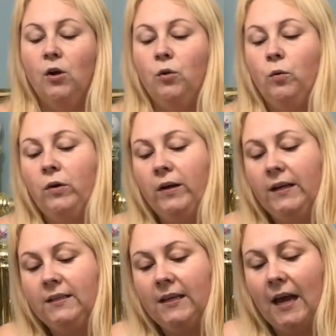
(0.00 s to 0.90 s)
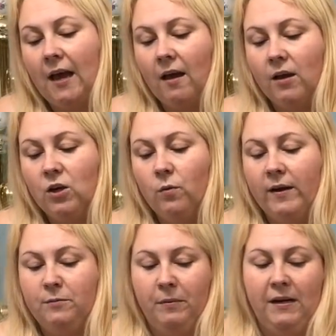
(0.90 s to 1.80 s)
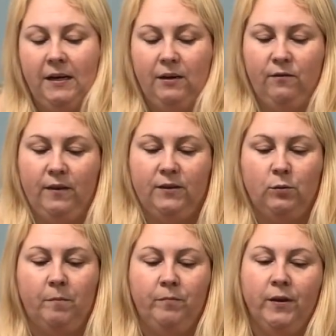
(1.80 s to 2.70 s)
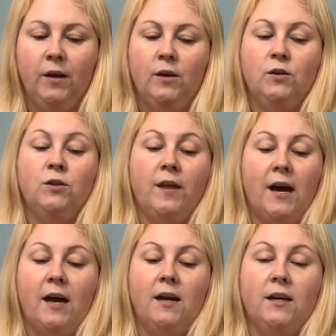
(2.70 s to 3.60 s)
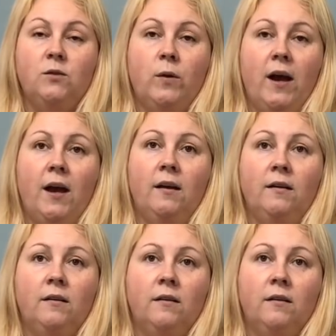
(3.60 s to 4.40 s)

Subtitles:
You need to get a USB lead for this one. So that is where,